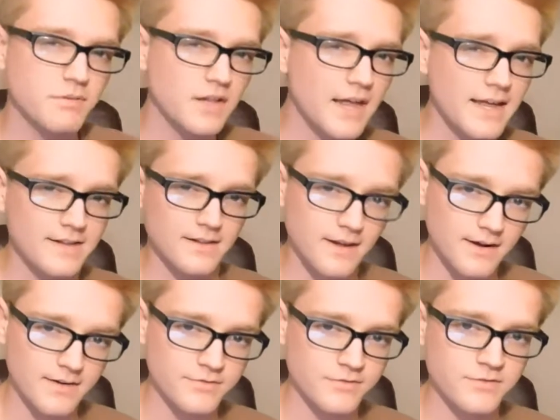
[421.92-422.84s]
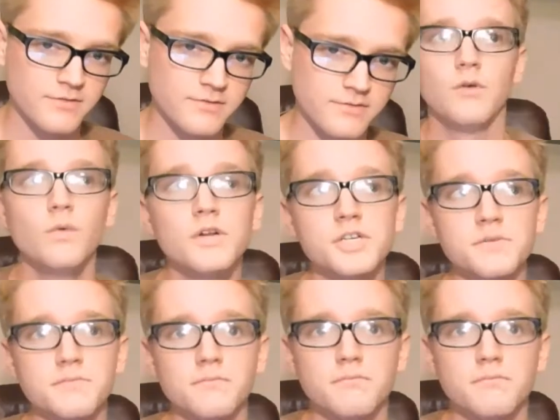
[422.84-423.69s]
plant life. Which